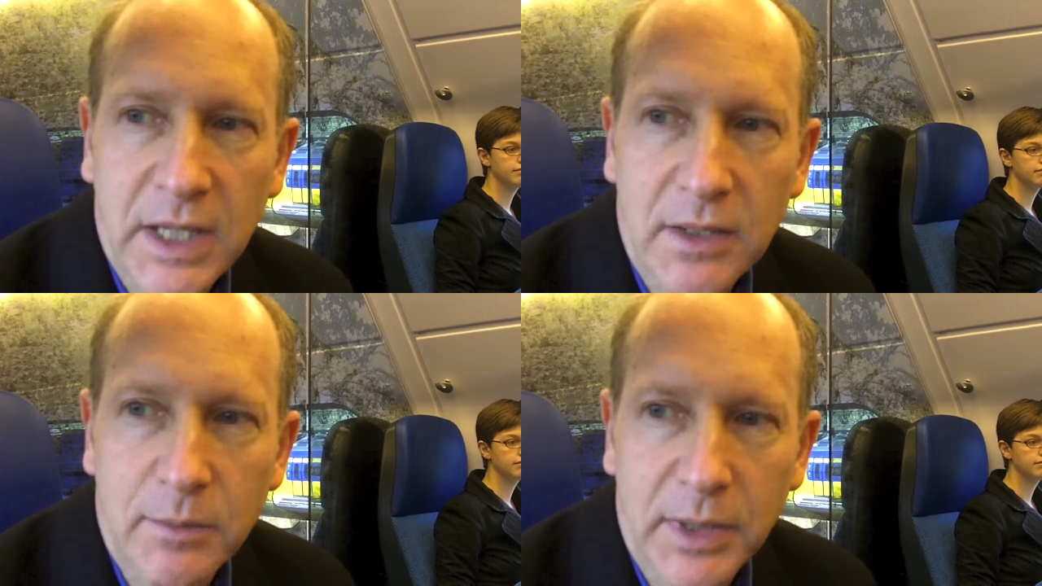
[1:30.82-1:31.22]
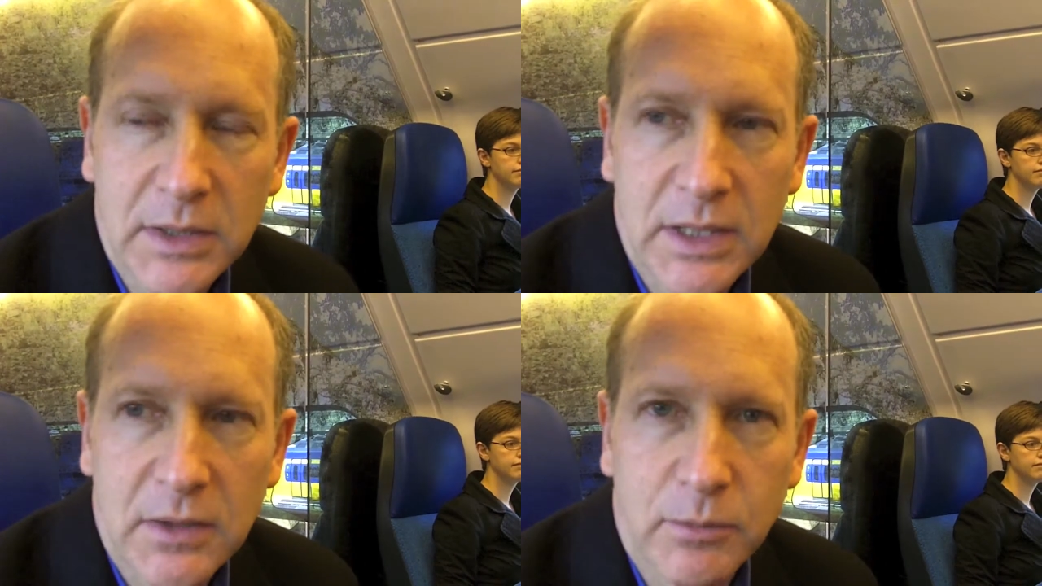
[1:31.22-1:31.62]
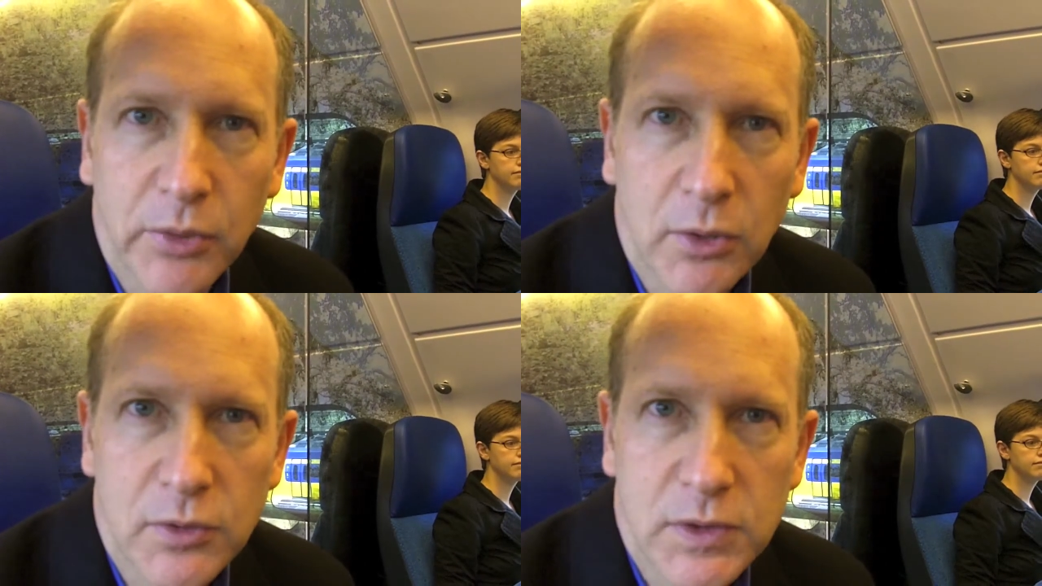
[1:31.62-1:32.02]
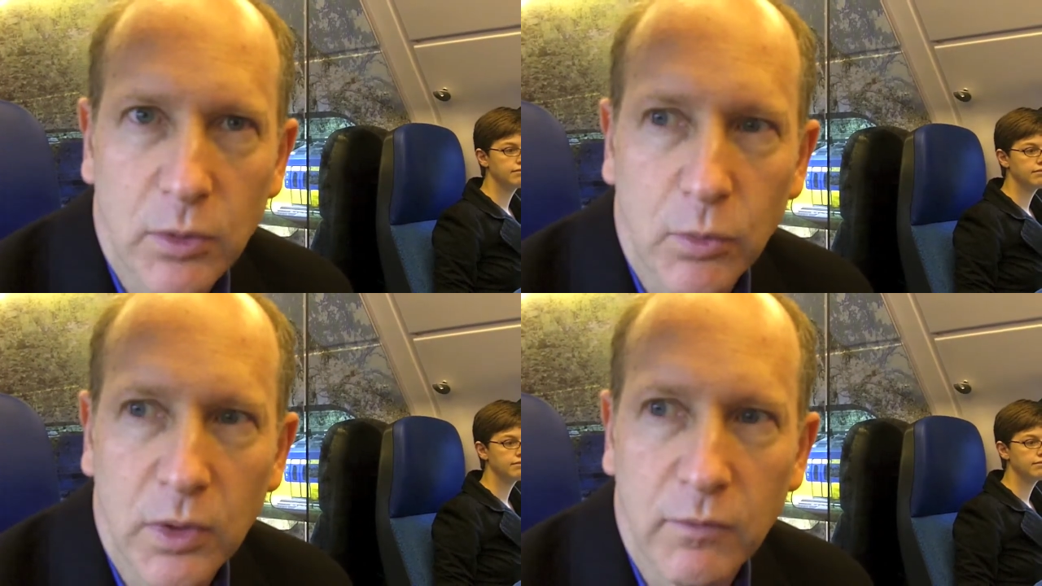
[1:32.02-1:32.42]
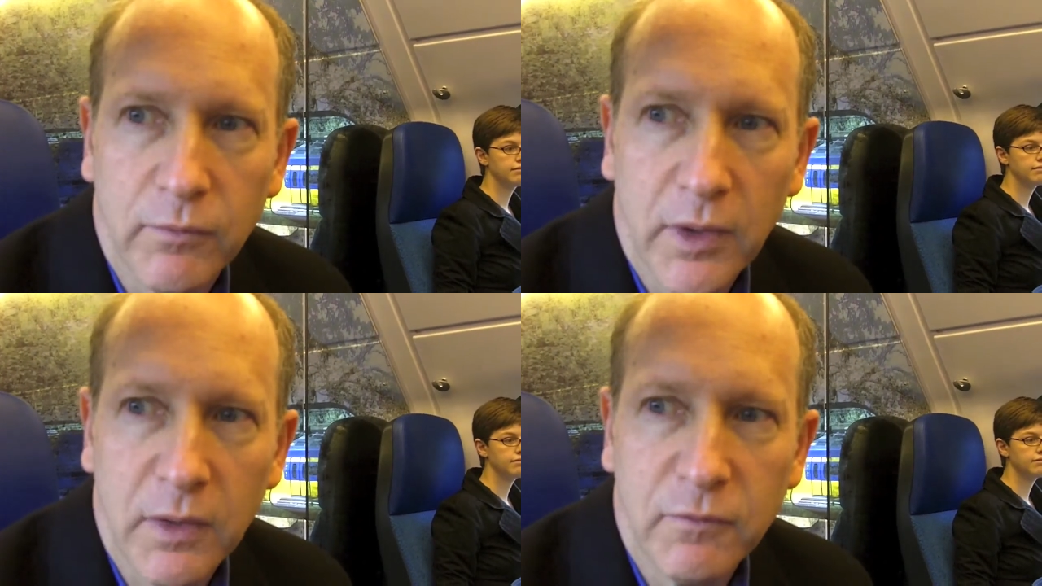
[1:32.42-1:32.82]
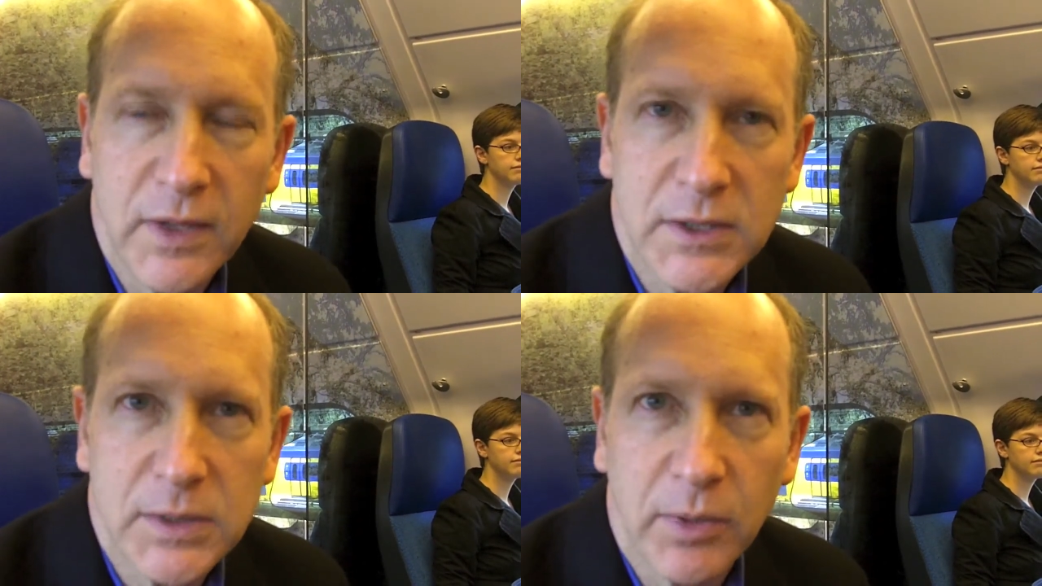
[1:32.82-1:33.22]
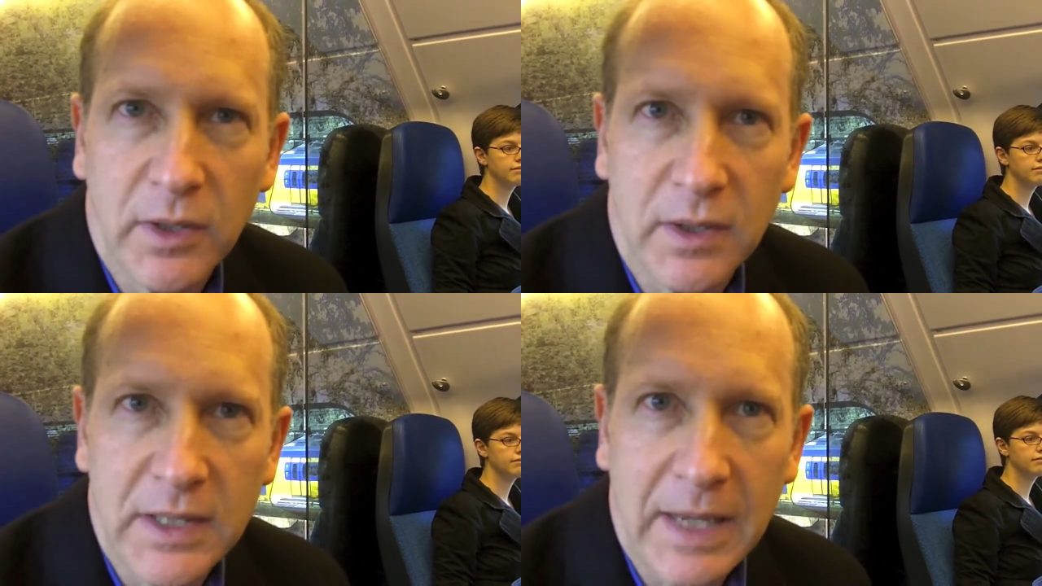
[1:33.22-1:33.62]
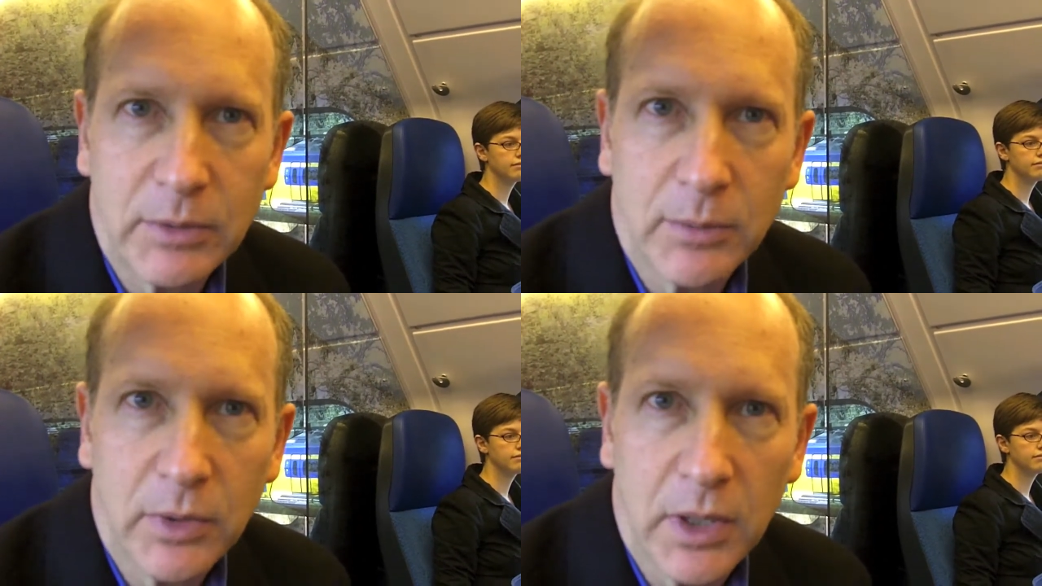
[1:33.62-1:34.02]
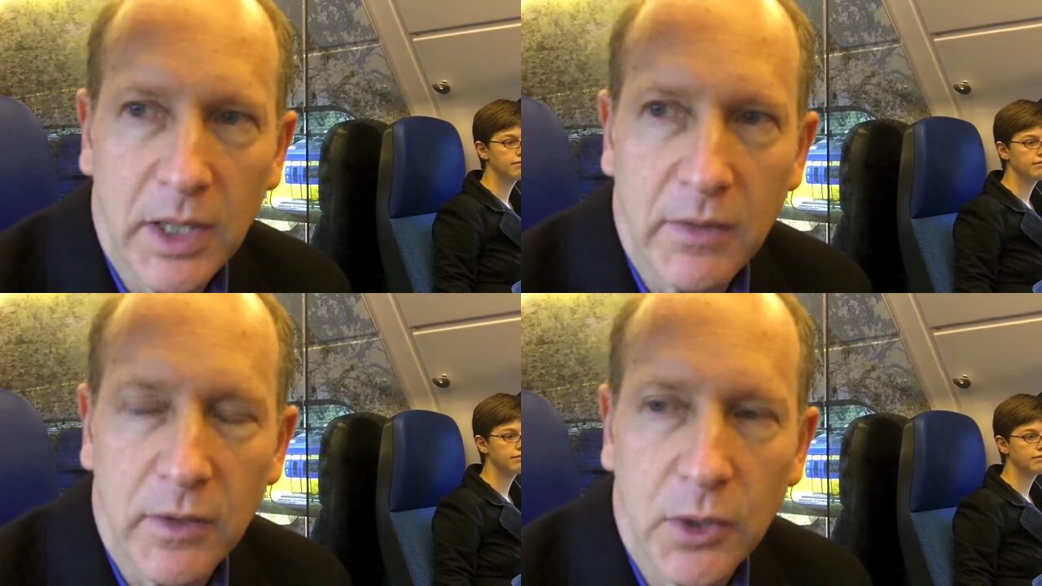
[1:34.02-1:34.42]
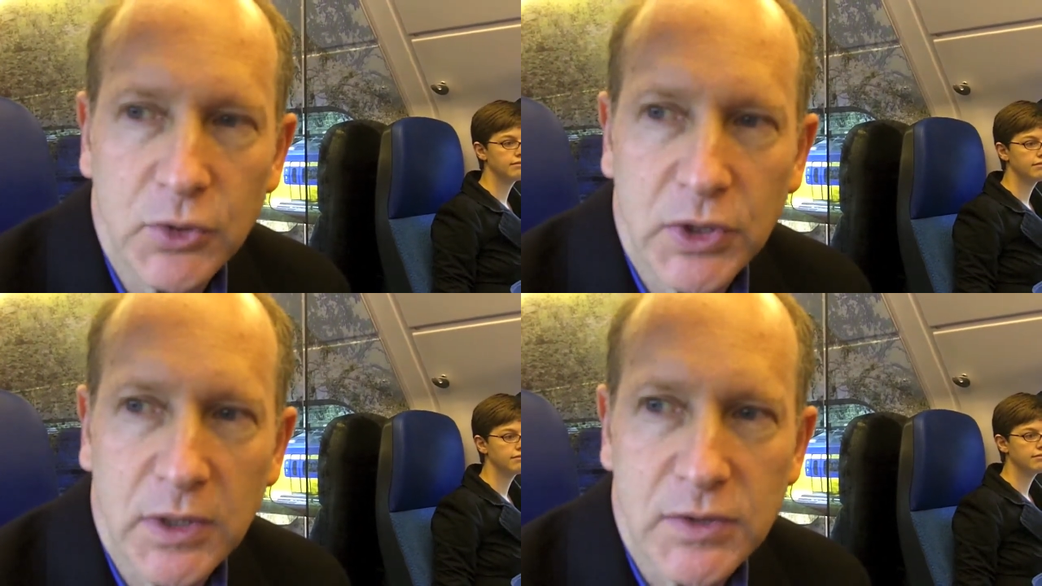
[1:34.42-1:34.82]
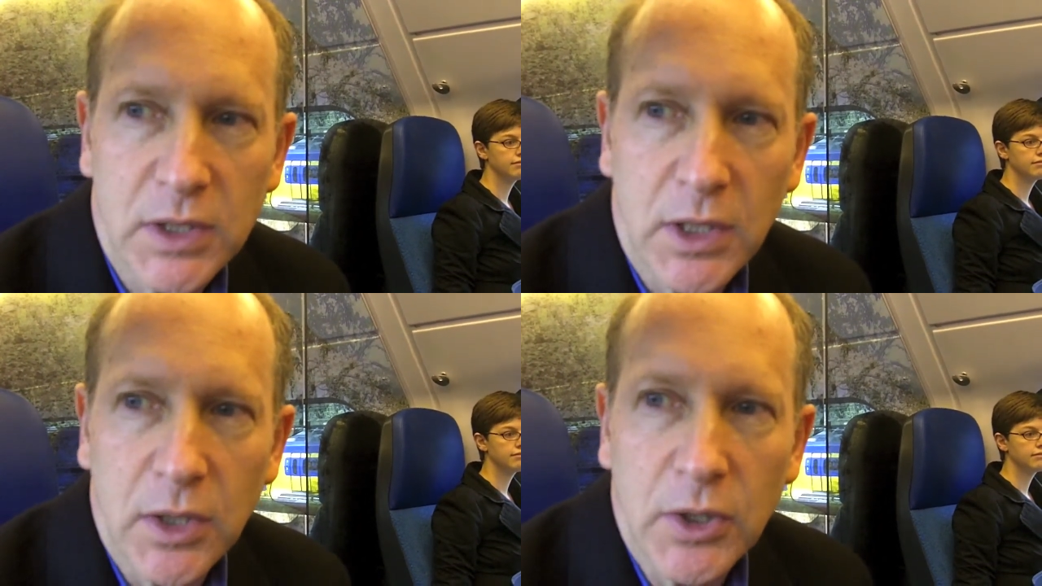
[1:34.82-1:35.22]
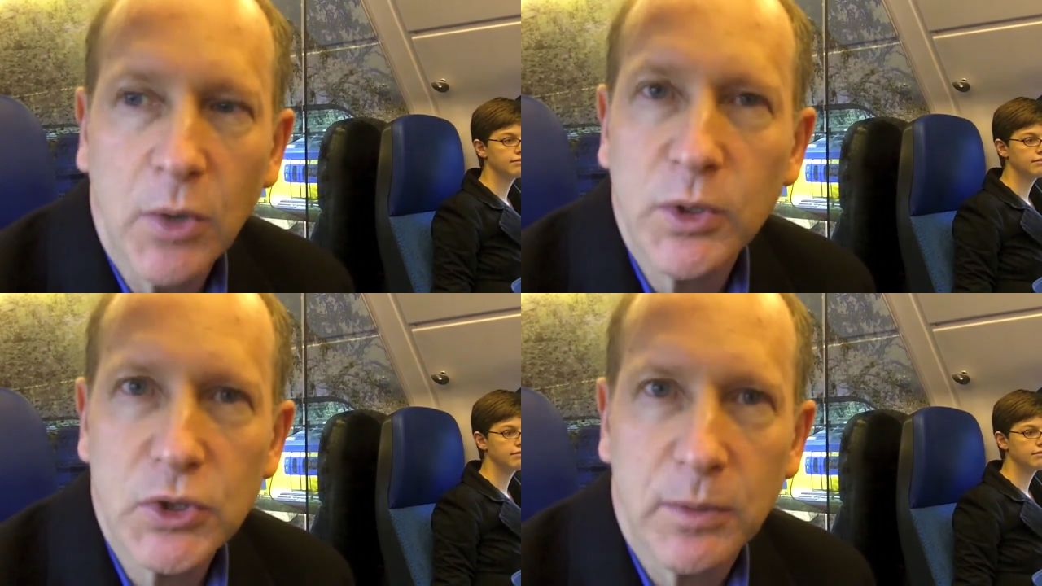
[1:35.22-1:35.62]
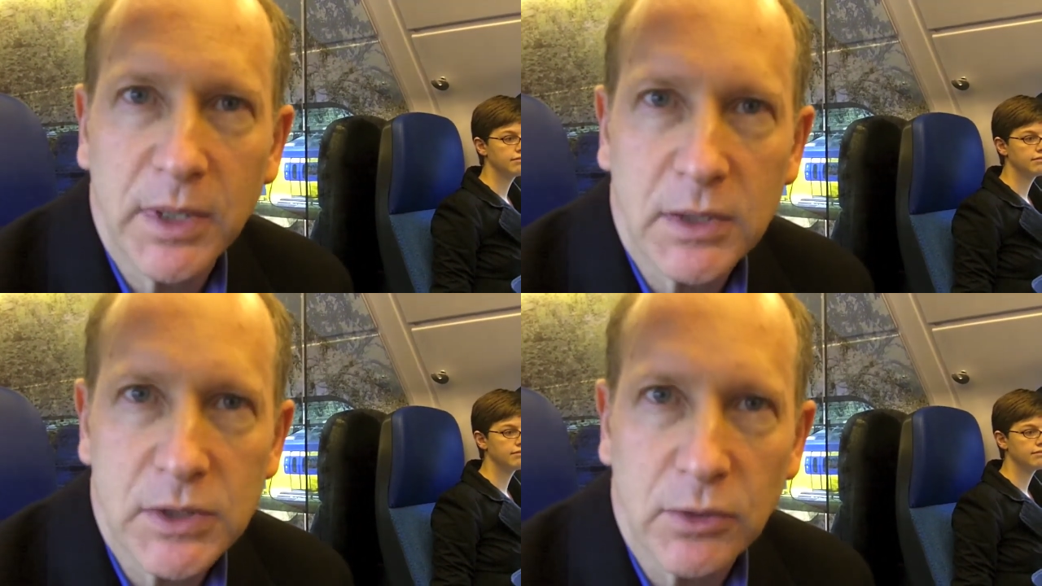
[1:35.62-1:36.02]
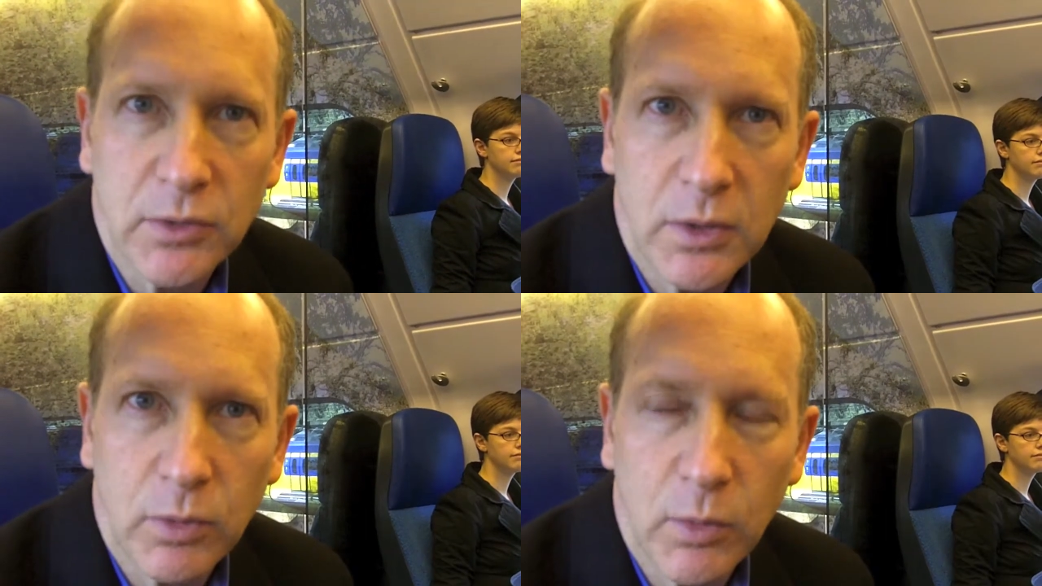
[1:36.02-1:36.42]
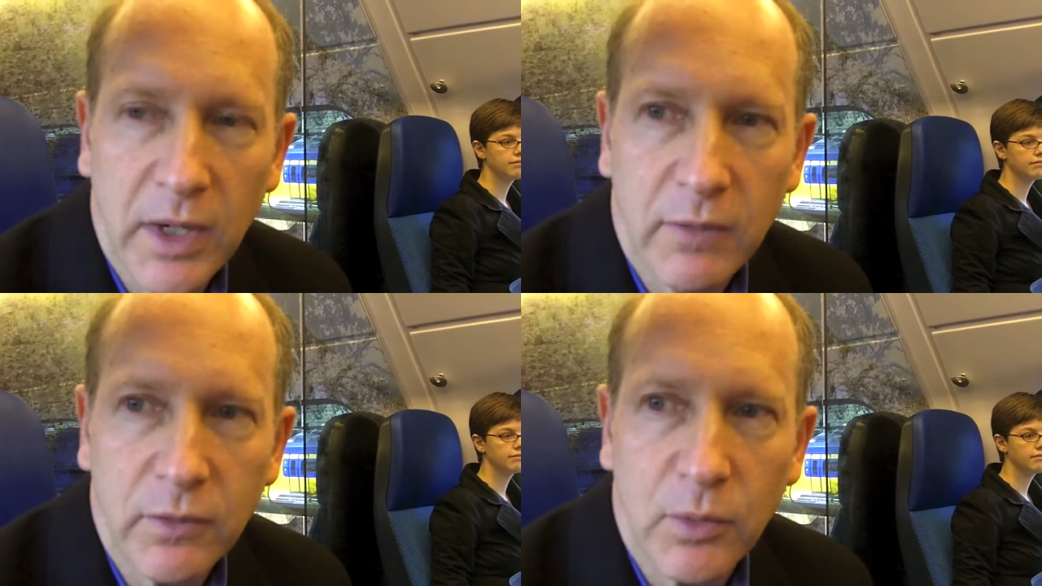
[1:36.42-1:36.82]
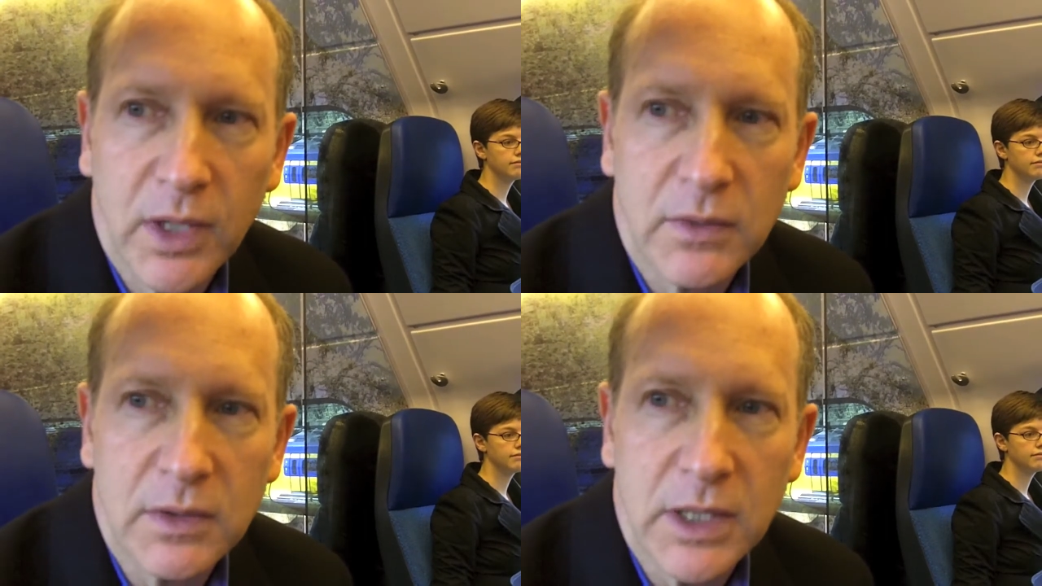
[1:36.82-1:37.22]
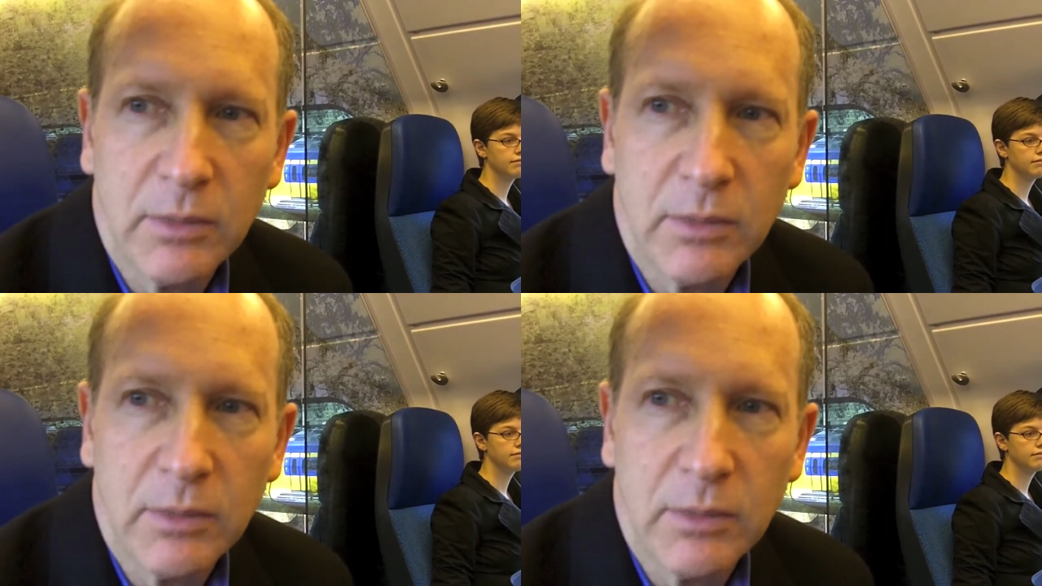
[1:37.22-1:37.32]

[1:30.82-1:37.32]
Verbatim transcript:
Speaker 1: tent big tent approach so we're very flexible and adaptable and the notion is no one should be excluded we want everyone at the